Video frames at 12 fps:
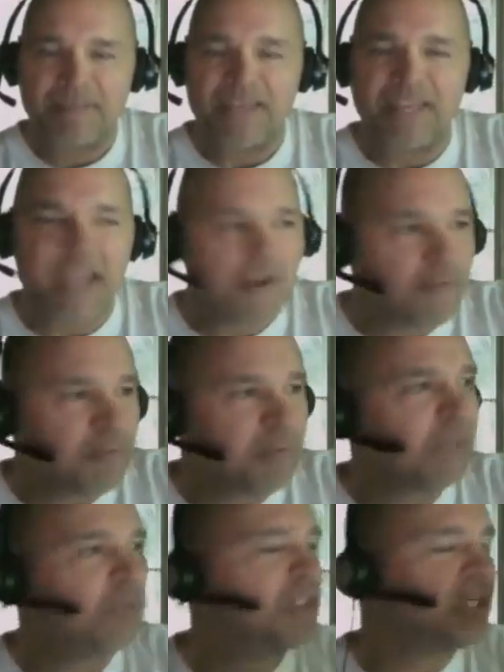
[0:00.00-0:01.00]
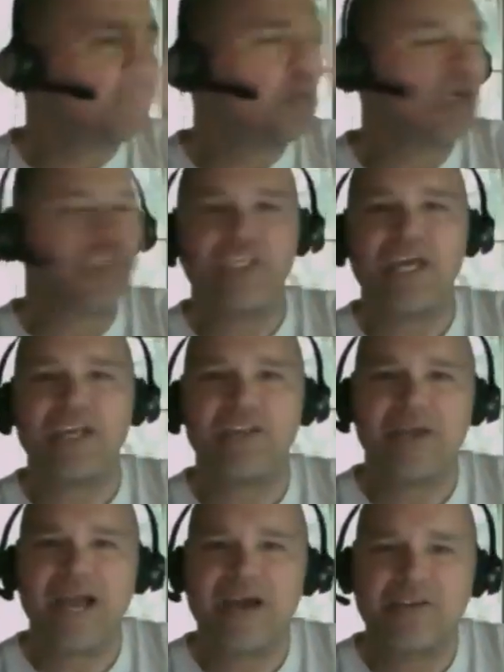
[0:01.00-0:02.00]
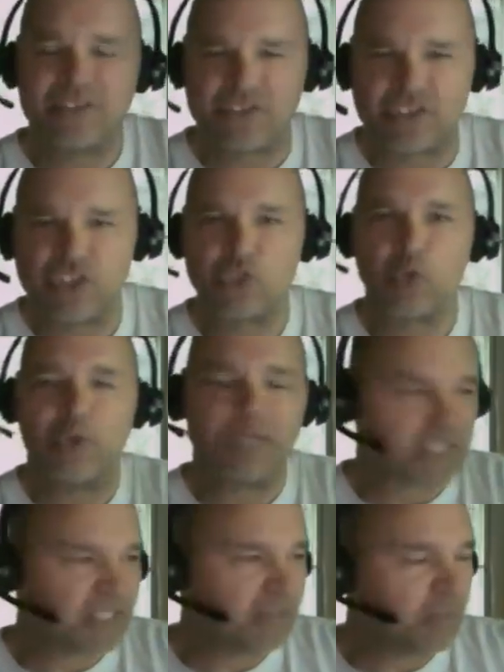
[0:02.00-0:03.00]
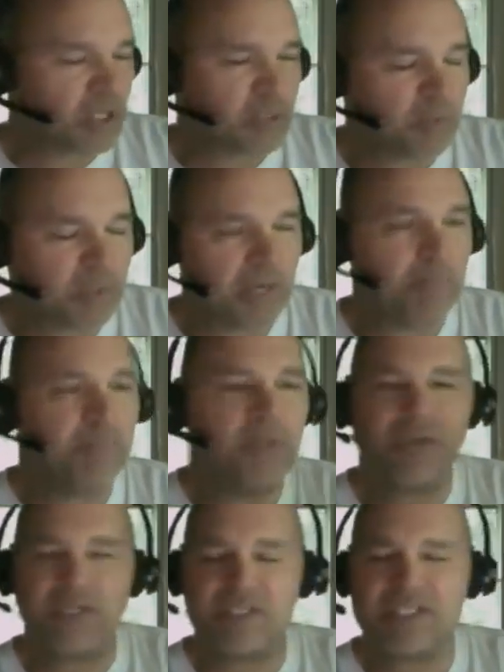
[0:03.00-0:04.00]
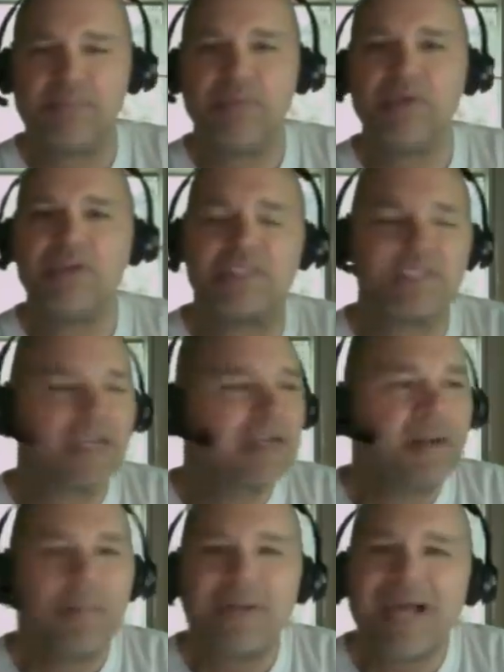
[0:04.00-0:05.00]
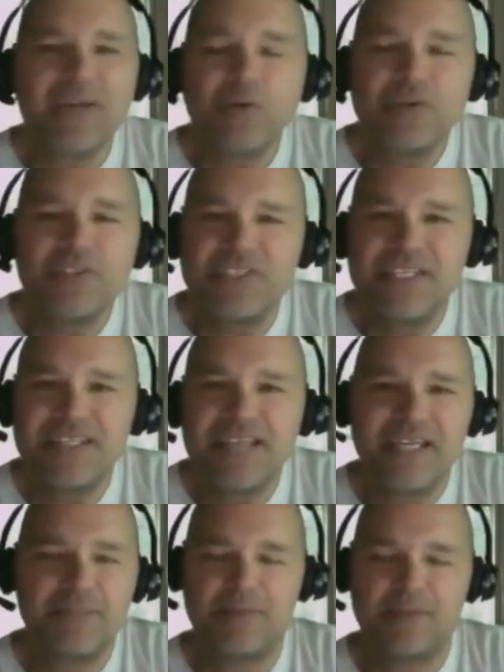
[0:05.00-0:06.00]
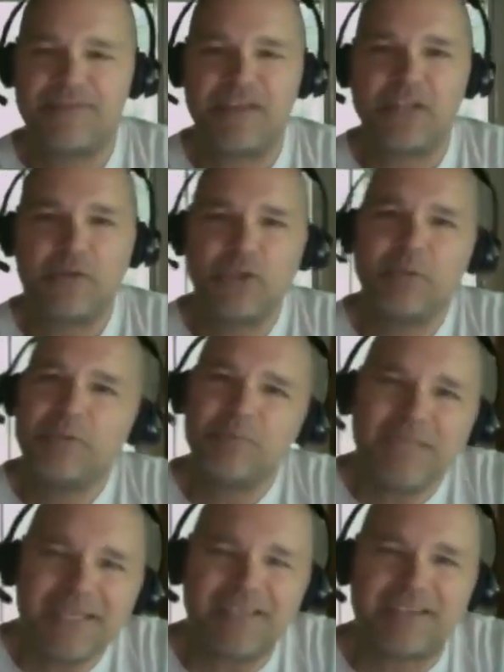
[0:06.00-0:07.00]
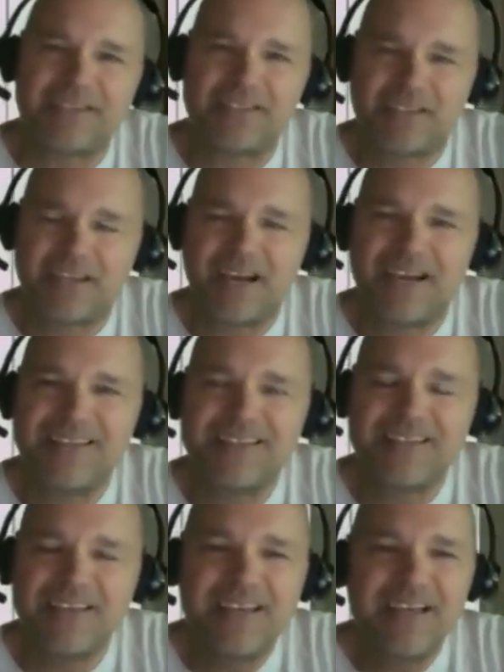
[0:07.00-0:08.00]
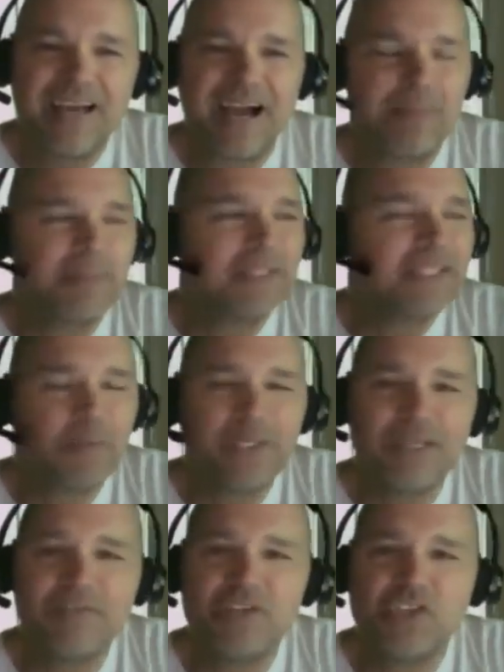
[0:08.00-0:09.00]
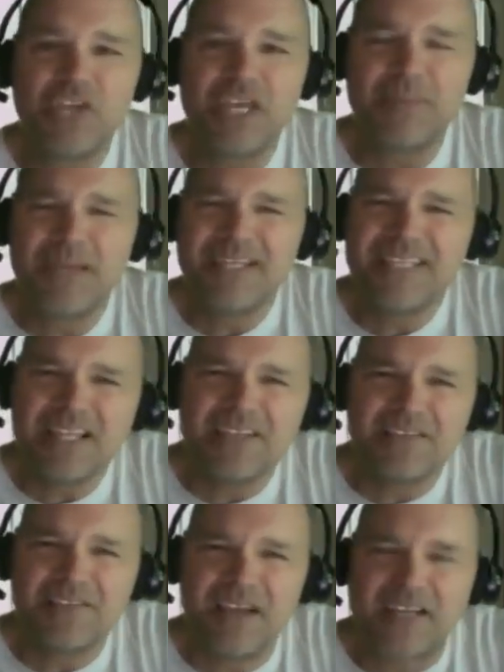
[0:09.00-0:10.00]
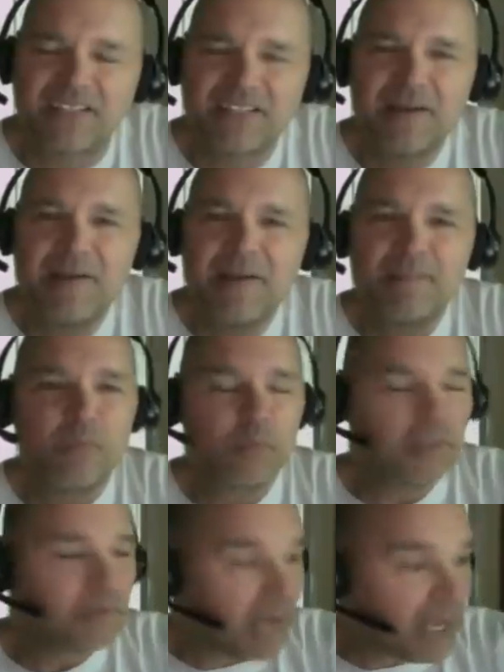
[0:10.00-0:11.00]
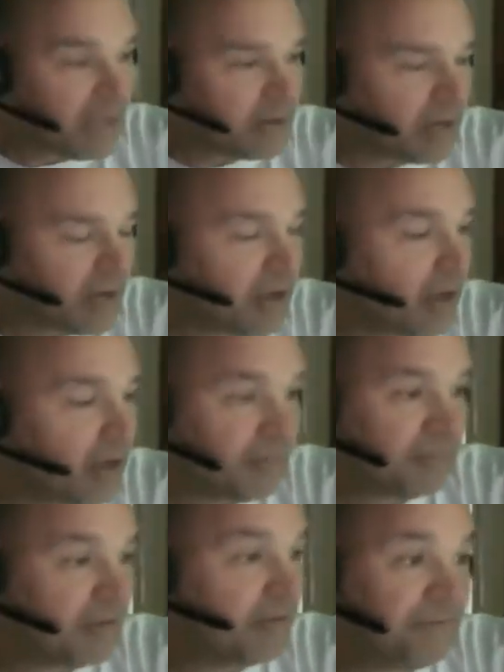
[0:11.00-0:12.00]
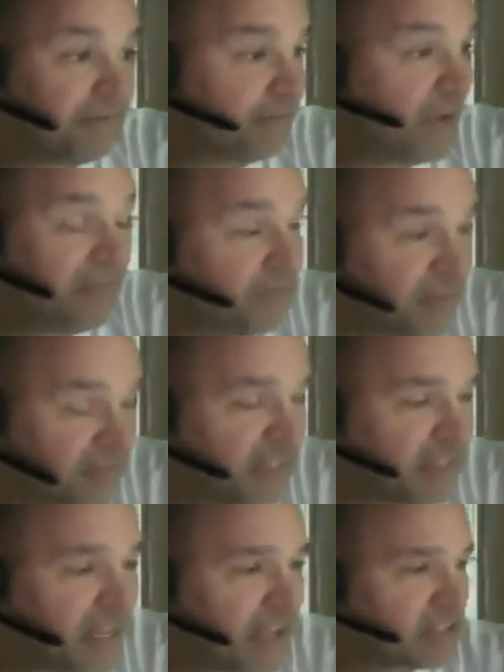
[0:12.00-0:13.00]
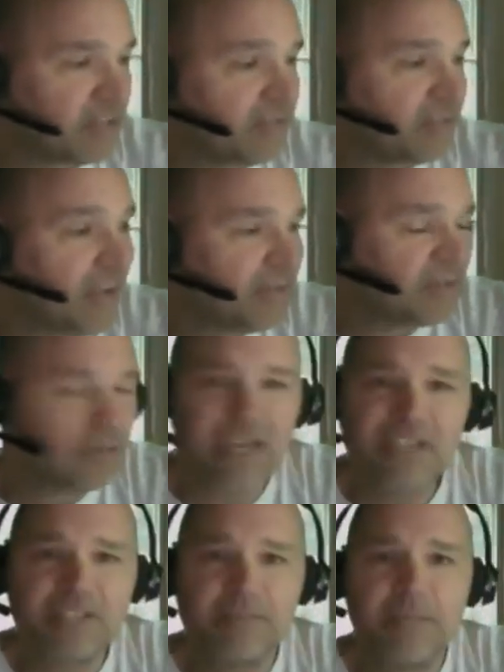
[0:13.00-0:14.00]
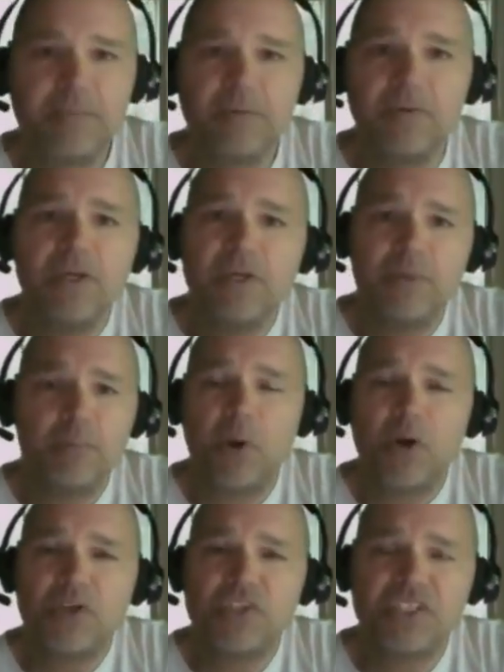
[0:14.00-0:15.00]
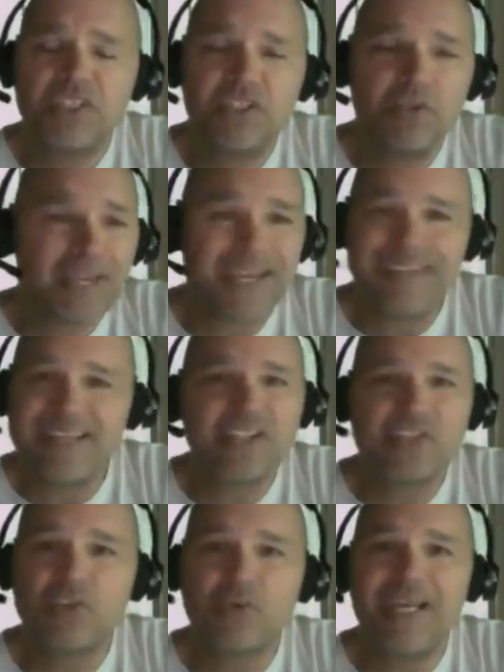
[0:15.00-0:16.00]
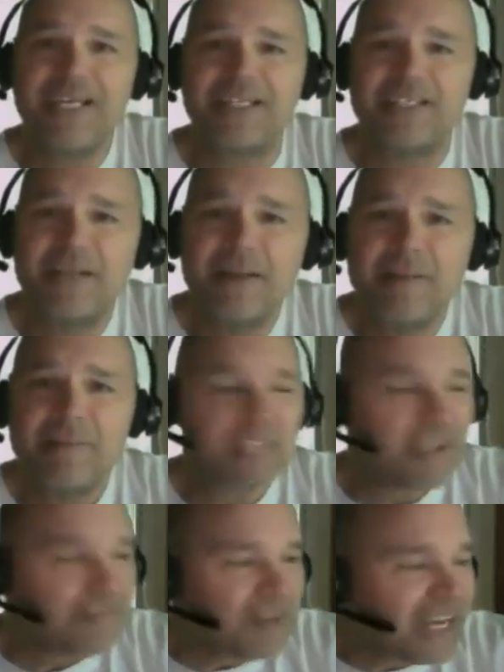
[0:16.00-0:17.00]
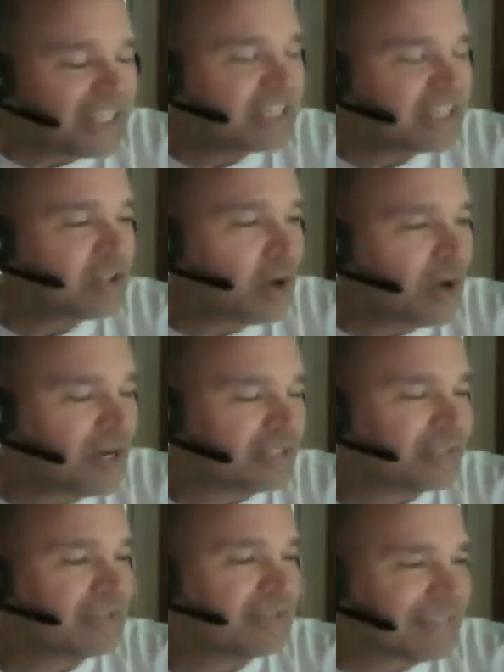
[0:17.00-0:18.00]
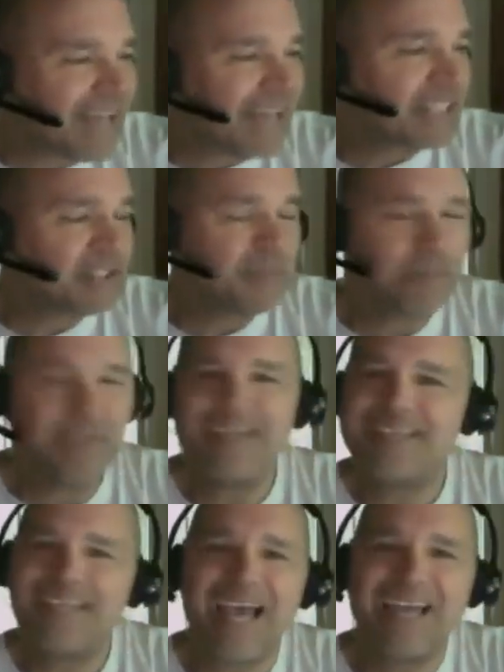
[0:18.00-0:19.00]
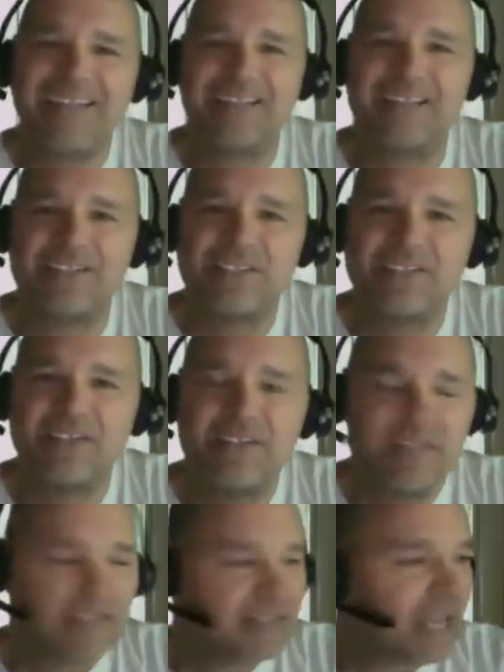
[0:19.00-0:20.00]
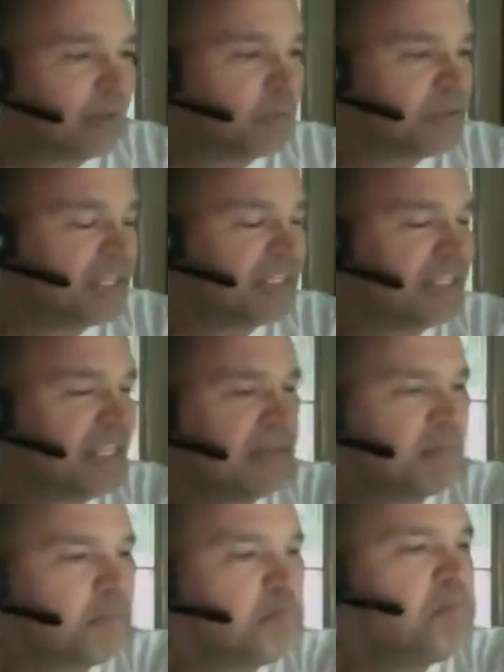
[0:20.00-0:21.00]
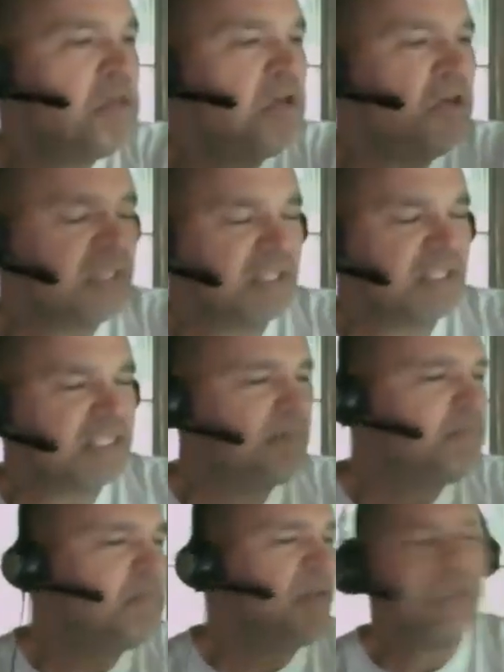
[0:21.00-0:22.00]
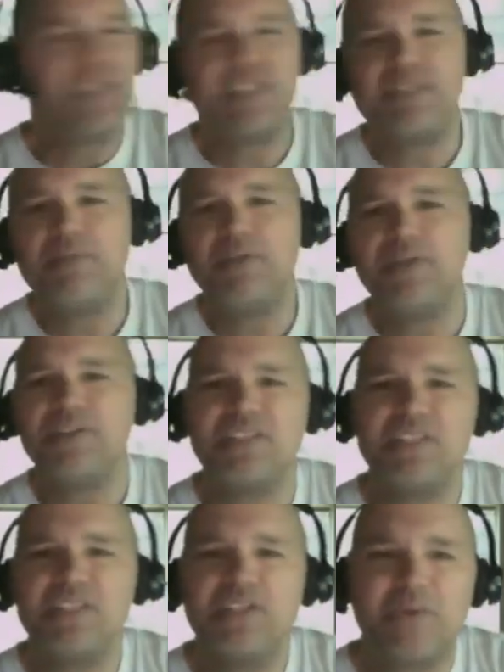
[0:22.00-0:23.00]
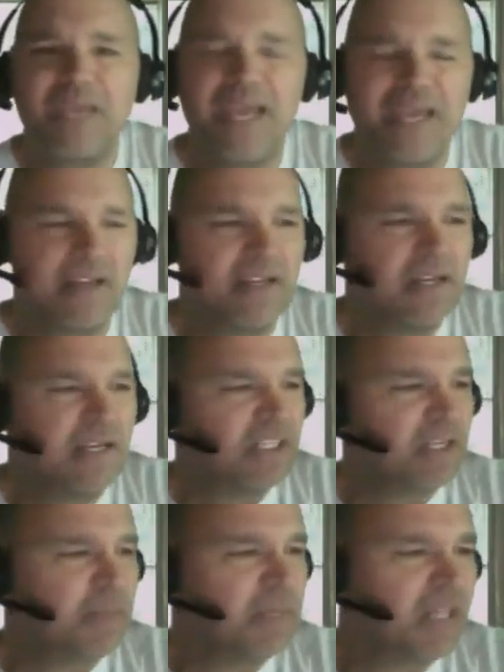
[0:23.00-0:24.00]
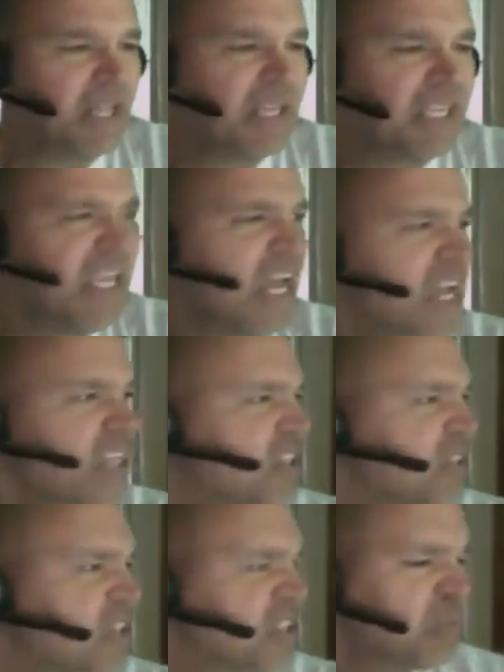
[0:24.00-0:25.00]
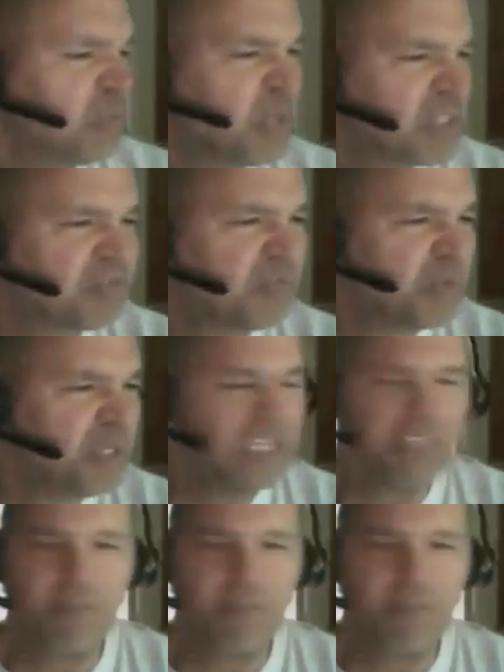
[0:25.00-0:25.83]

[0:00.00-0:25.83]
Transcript: and everybody would come rushing out of their houses to join us, and the march would become millions and millions. But I don't see that in my fellow human beings, guys. I believe we live in a giant Mandela effect. When I, if, if 50,000 or 500,000 people marched in the UK, that's great. If I thought that could be a catalyst that would then get millions and millions and millions in the UK to be like, yes, that's let's we need to